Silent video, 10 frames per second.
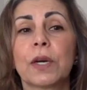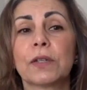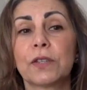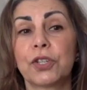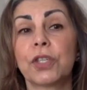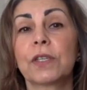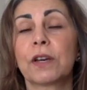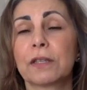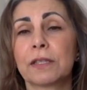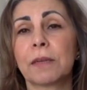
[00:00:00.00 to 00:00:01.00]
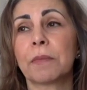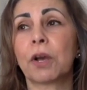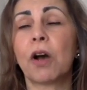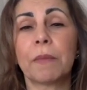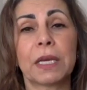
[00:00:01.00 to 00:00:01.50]
So she's got some
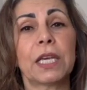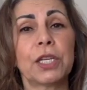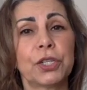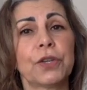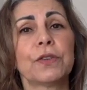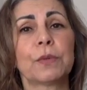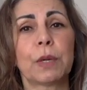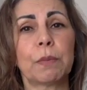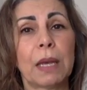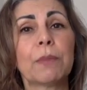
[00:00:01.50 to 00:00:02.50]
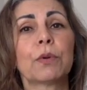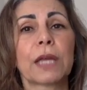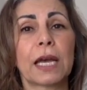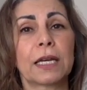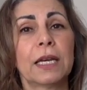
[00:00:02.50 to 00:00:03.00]
karmic issues with people that